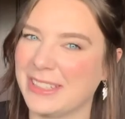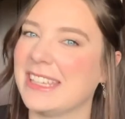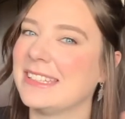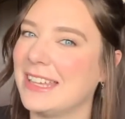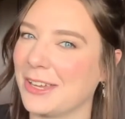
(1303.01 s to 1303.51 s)

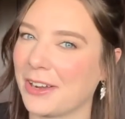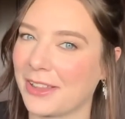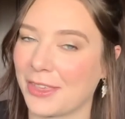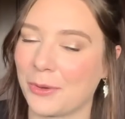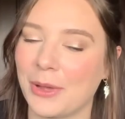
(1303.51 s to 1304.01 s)
Like take her out of
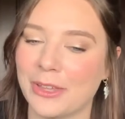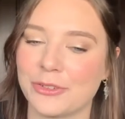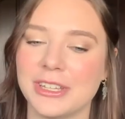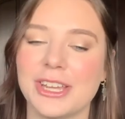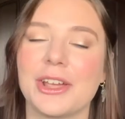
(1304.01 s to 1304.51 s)
the
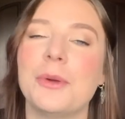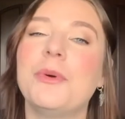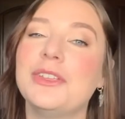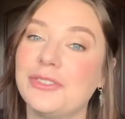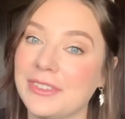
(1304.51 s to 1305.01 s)
equation here. It
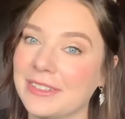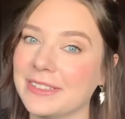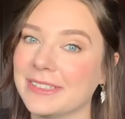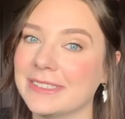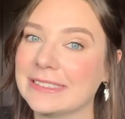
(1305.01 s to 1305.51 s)
was just a
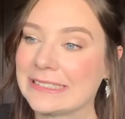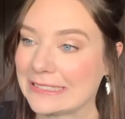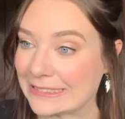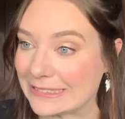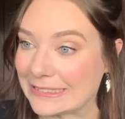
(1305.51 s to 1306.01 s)
little,
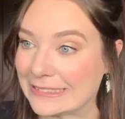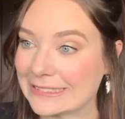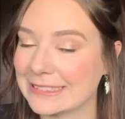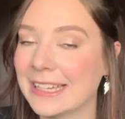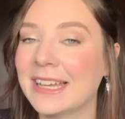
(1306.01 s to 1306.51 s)

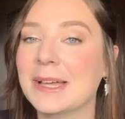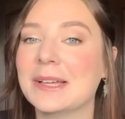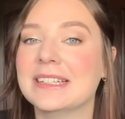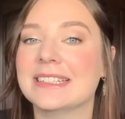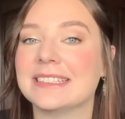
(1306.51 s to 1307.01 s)
oh.
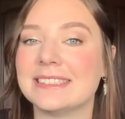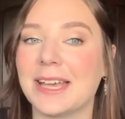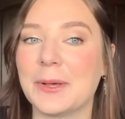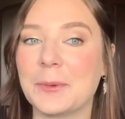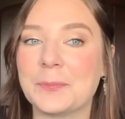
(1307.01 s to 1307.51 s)

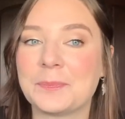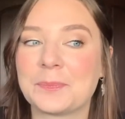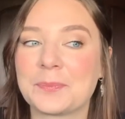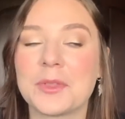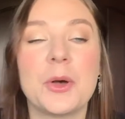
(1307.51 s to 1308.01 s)
So
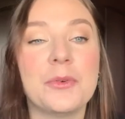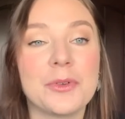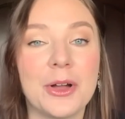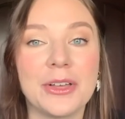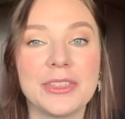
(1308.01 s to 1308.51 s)

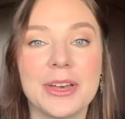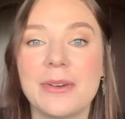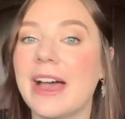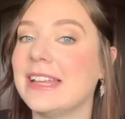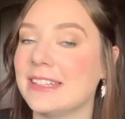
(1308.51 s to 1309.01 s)
overall
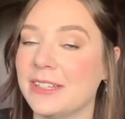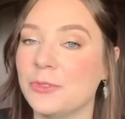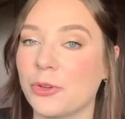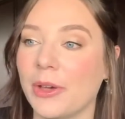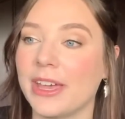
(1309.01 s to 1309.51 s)
though, I did
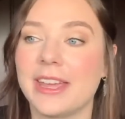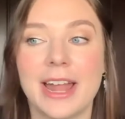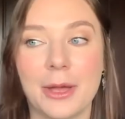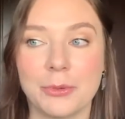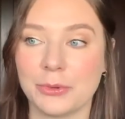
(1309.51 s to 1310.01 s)
enjoy it.
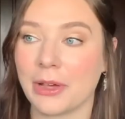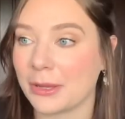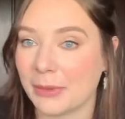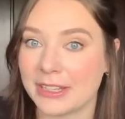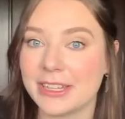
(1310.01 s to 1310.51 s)
I would
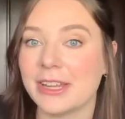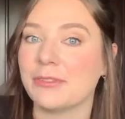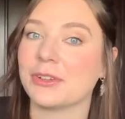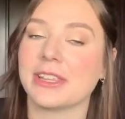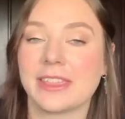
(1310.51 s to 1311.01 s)
recommend it if
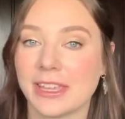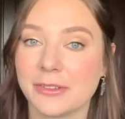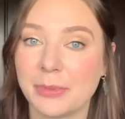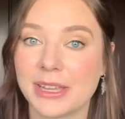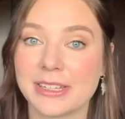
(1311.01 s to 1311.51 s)
you're like thinking
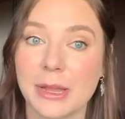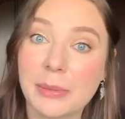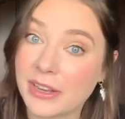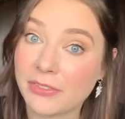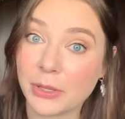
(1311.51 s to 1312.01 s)
of picking it up.
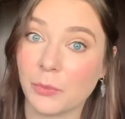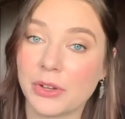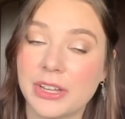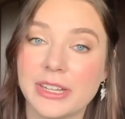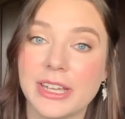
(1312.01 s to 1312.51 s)
I definitely
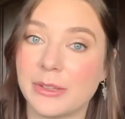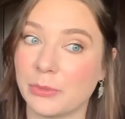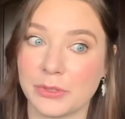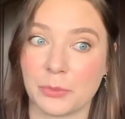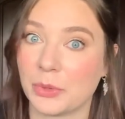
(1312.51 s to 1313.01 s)
would. It
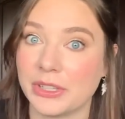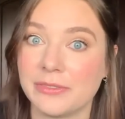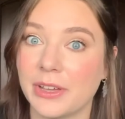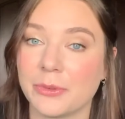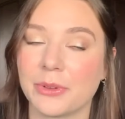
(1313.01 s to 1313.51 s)
was a really
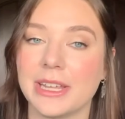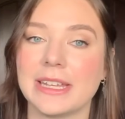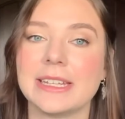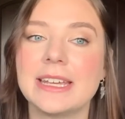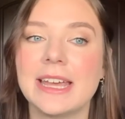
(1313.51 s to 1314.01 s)
fun
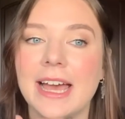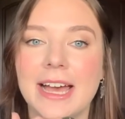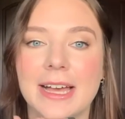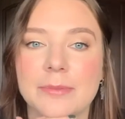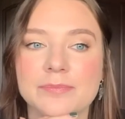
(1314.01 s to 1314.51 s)
read.
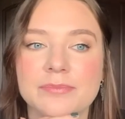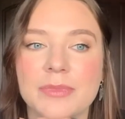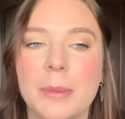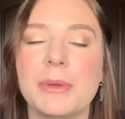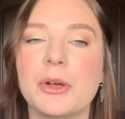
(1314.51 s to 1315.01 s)
Um,
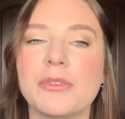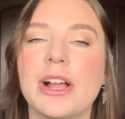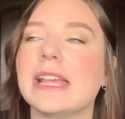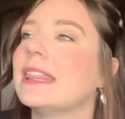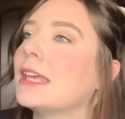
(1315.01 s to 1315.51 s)
but
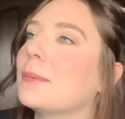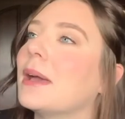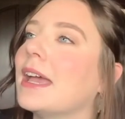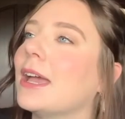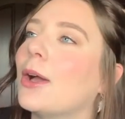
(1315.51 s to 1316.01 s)
overall, I think
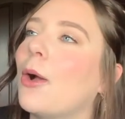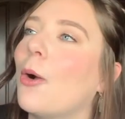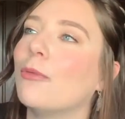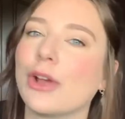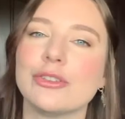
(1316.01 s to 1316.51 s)
my
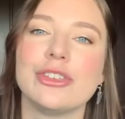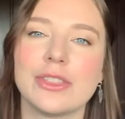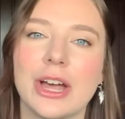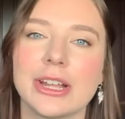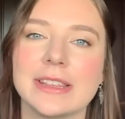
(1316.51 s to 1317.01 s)
overarching
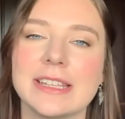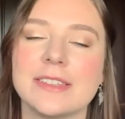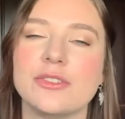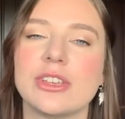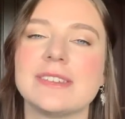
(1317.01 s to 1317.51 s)
thought on this
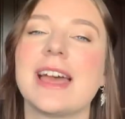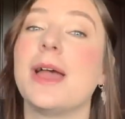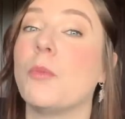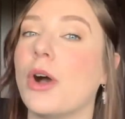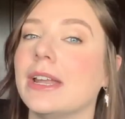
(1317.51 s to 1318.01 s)
is just I
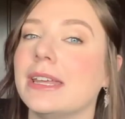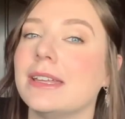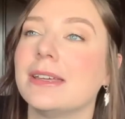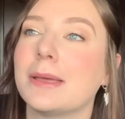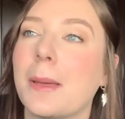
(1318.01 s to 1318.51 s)
wanted
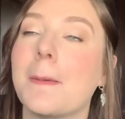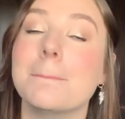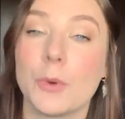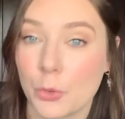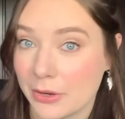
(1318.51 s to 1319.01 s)

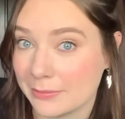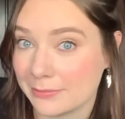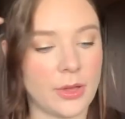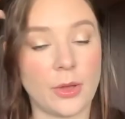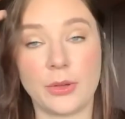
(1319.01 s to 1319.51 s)
more.
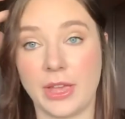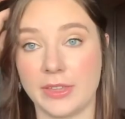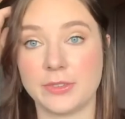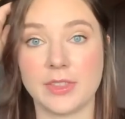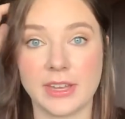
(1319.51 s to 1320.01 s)
Okay,
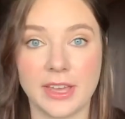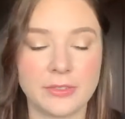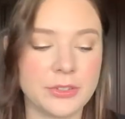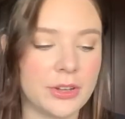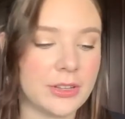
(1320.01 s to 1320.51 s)
so then
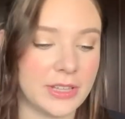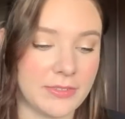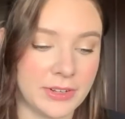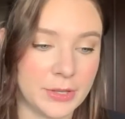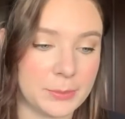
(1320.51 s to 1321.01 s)
after
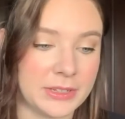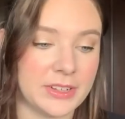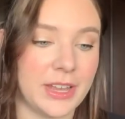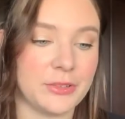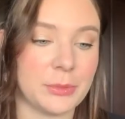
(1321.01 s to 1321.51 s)
Love Unexpected,
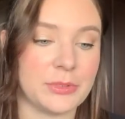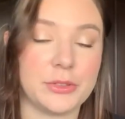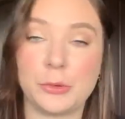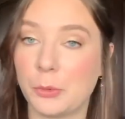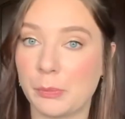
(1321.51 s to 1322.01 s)
I jumped
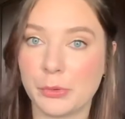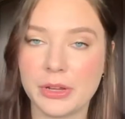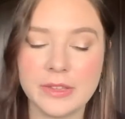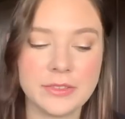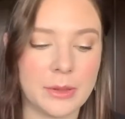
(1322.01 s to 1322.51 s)
into
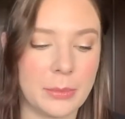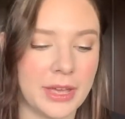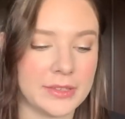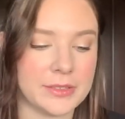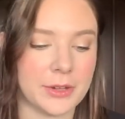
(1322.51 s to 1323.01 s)
Priest
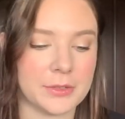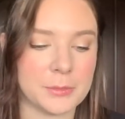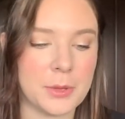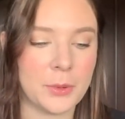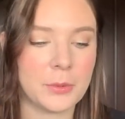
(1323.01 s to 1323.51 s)
by Sierra
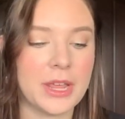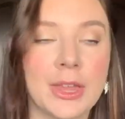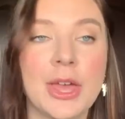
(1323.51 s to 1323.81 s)
Simone.